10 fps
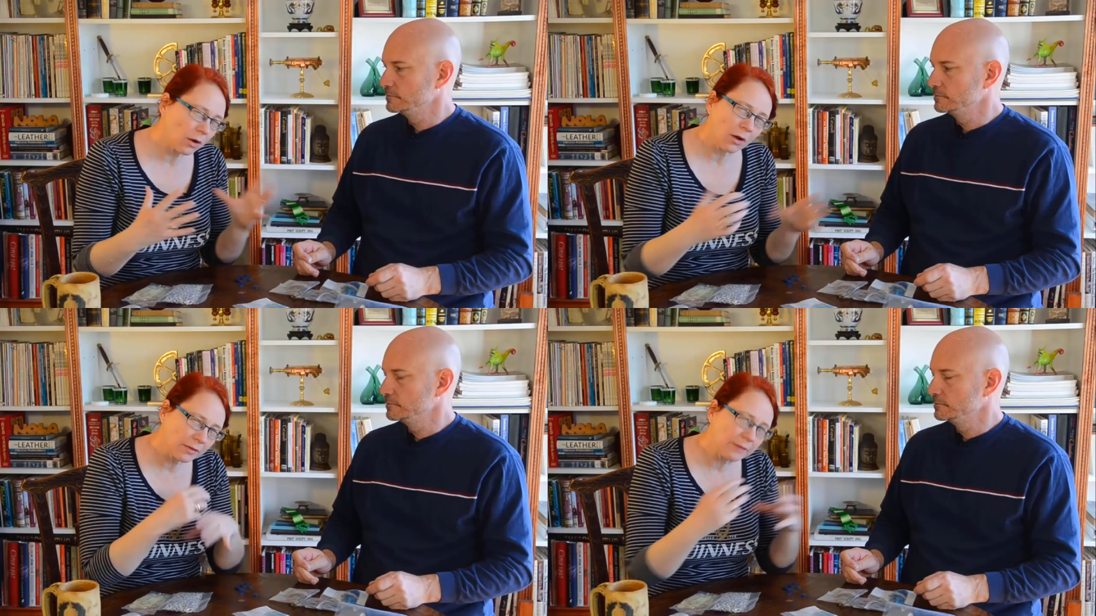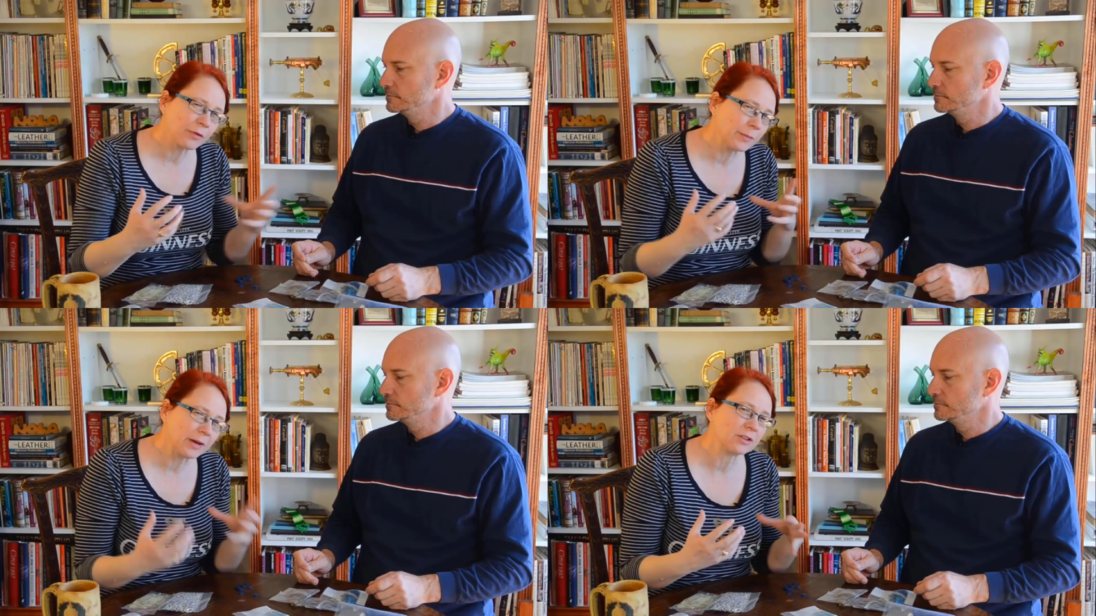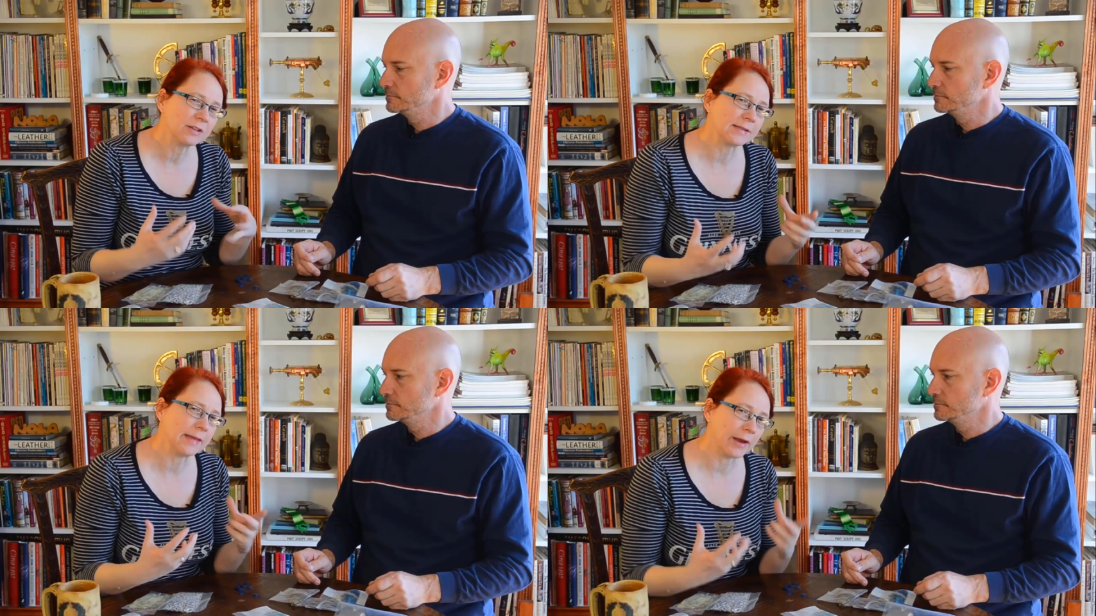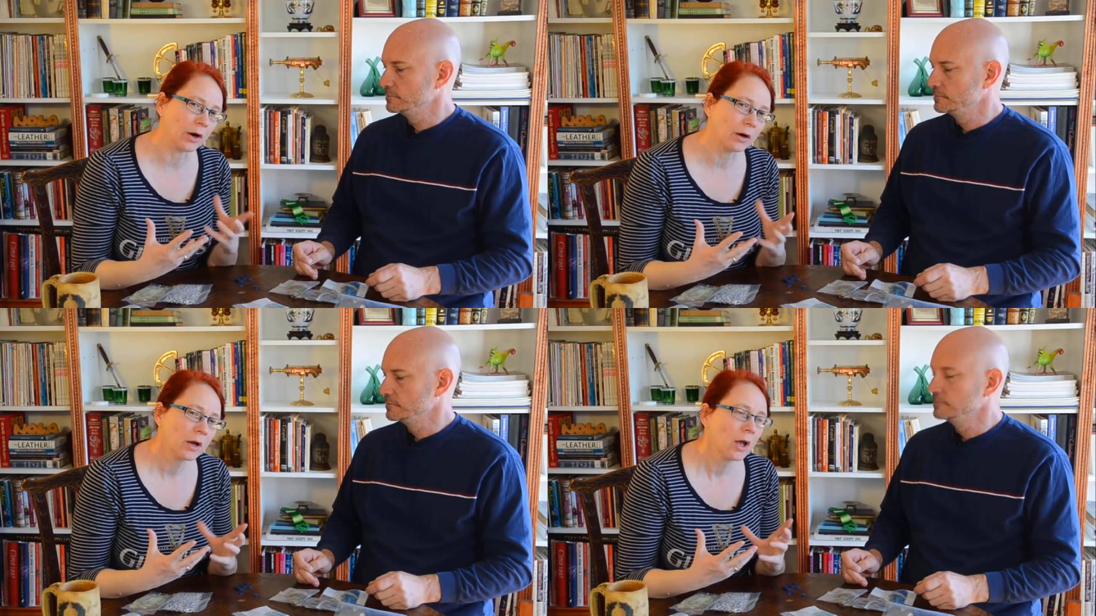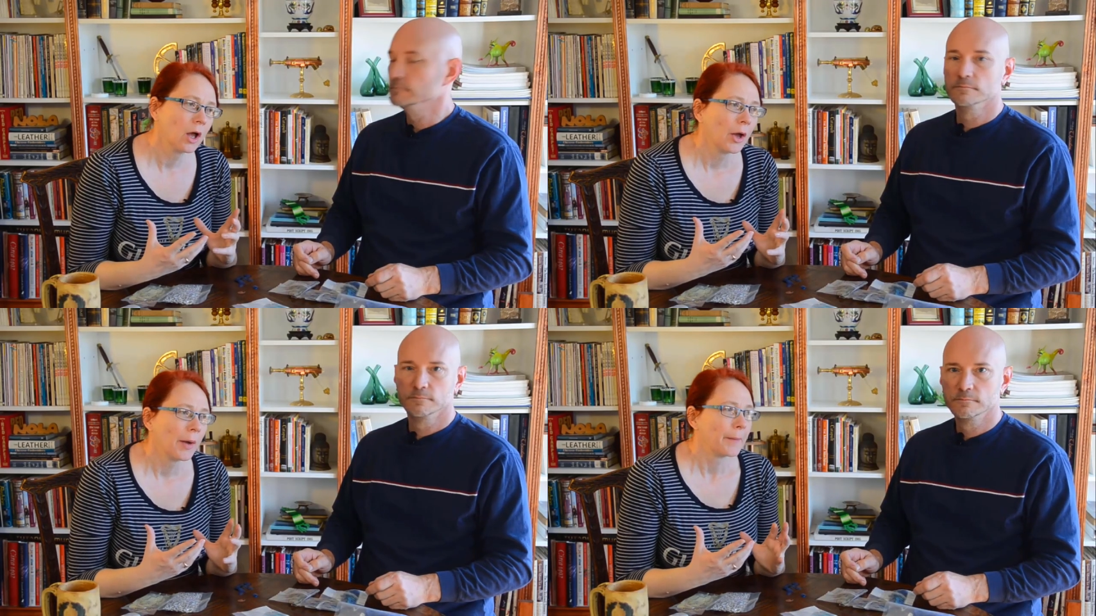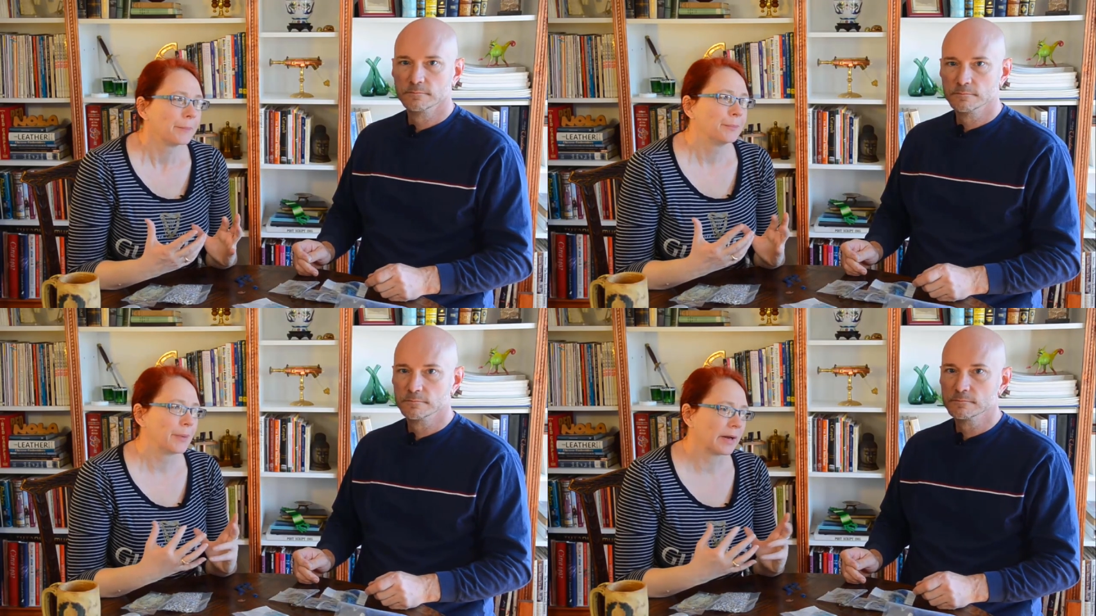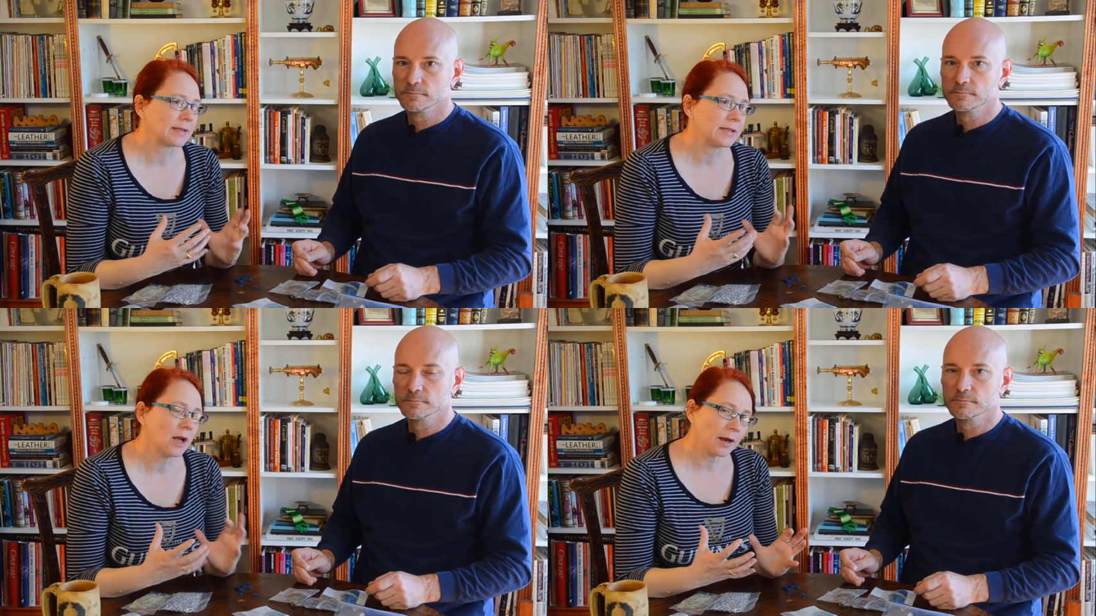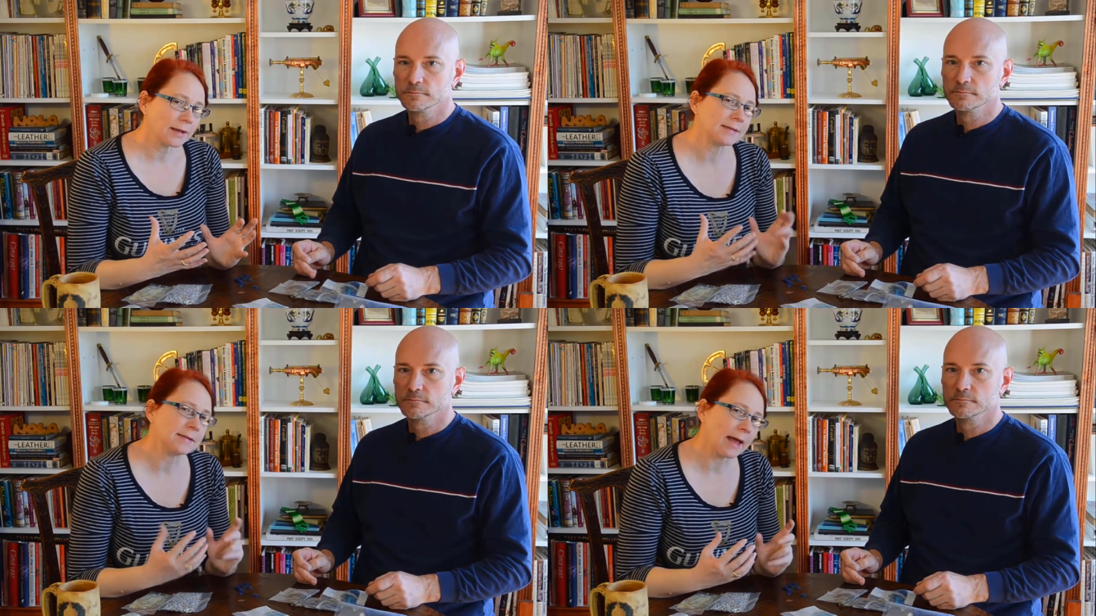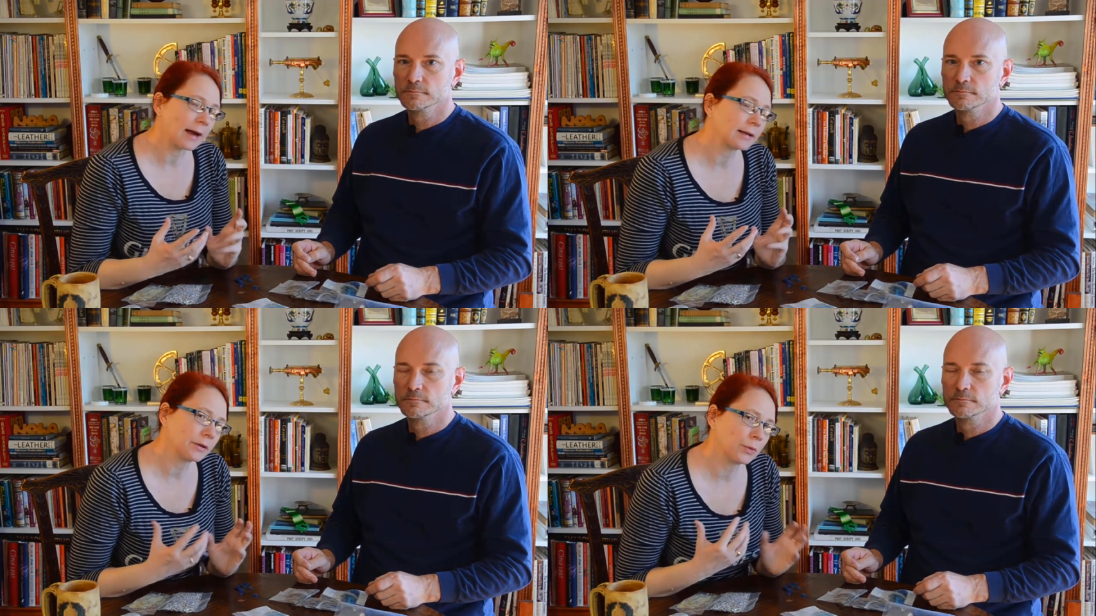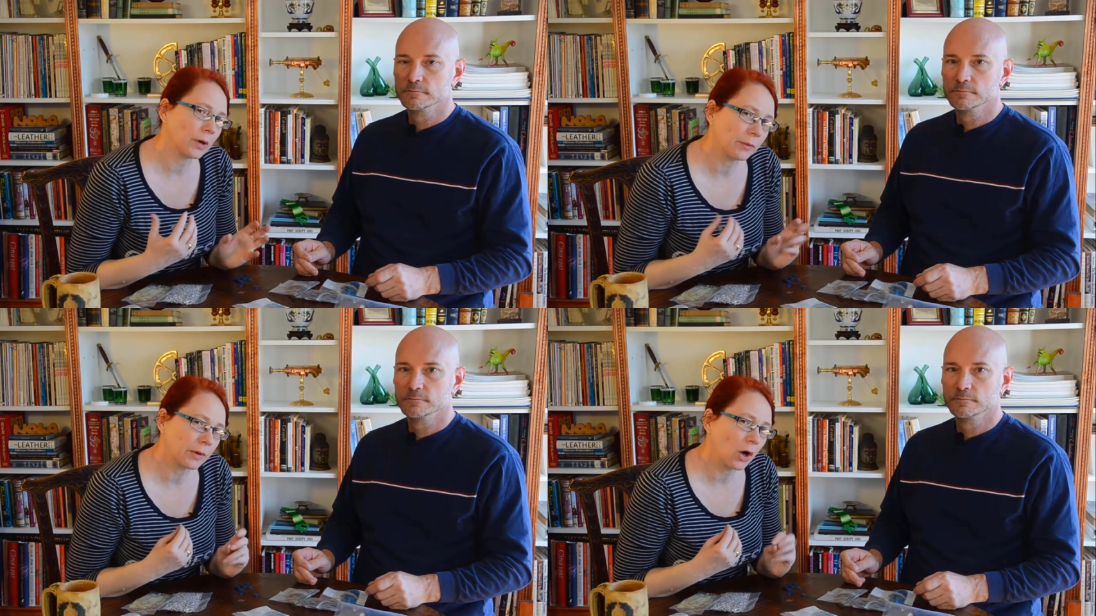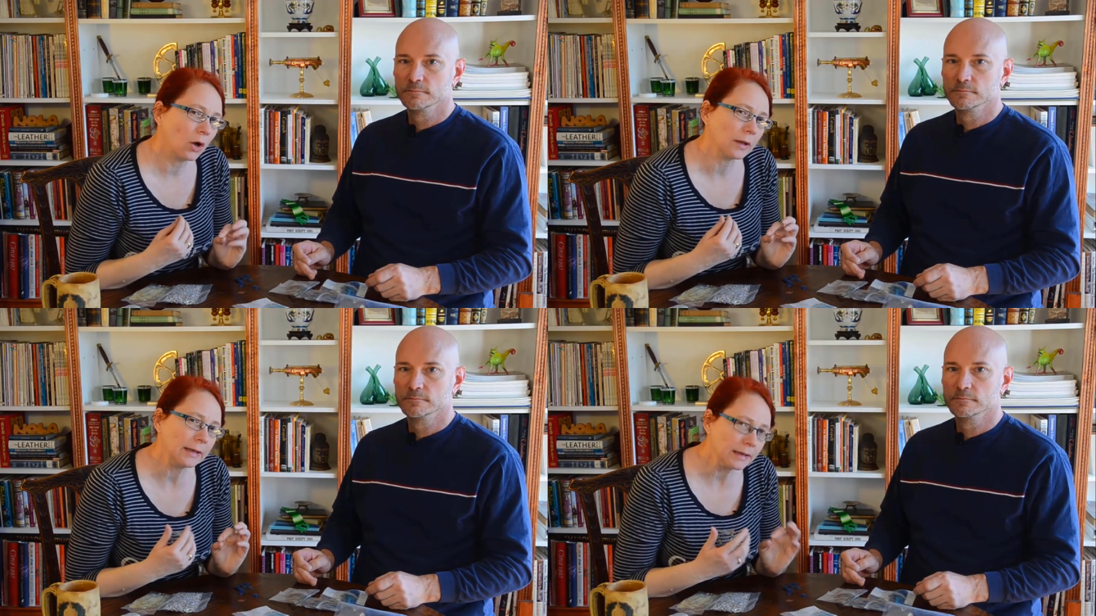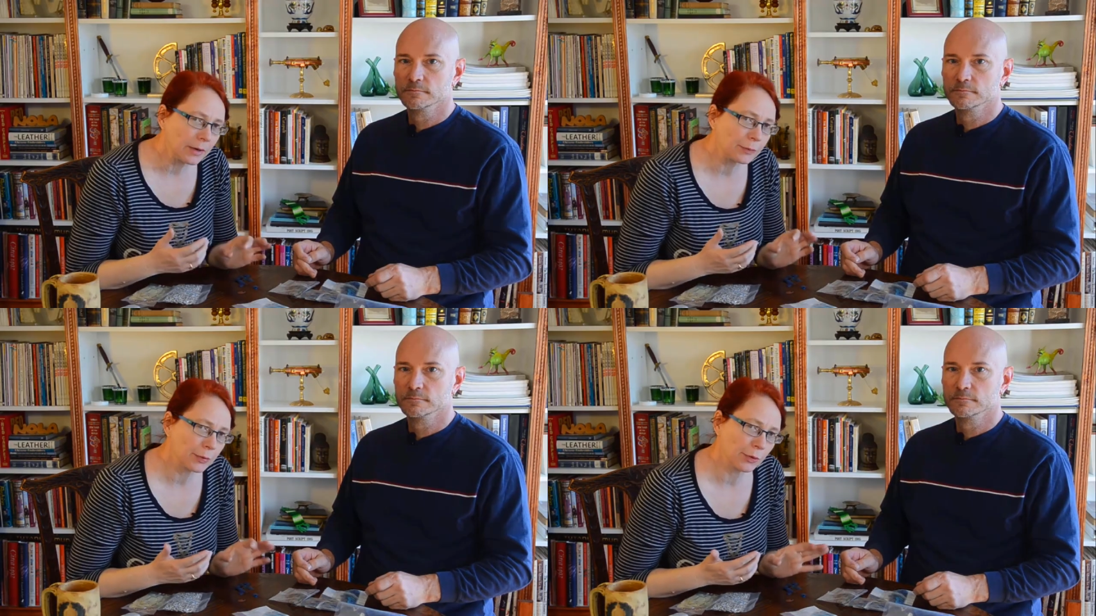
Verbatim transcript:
Speaker 1: all all the information is there. Mm -hmm. But it's not exactly what I would call idiot